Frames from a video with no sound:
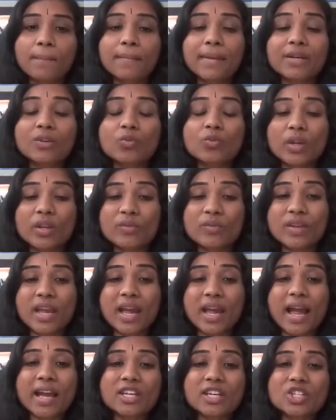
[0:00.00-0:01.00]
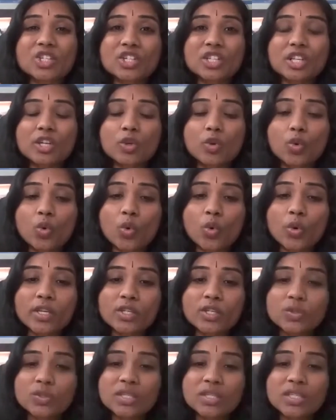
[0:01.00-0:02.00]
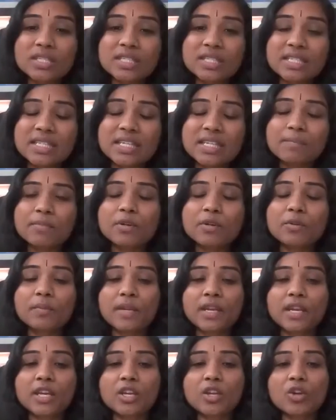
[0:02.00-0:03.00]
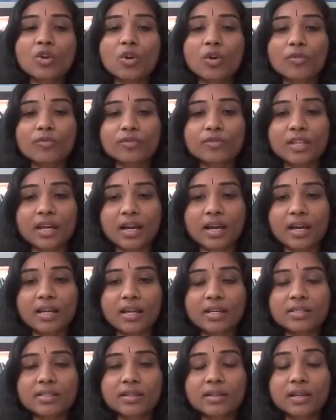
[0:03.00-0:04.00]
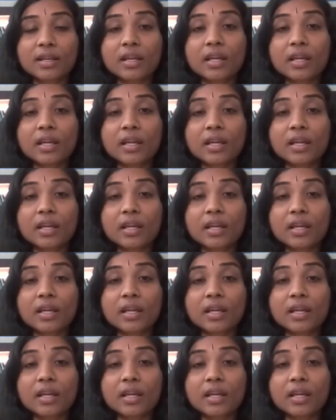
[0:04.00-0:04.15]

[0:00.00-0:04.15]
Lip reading: But when we actually go into the deeper meaning of that,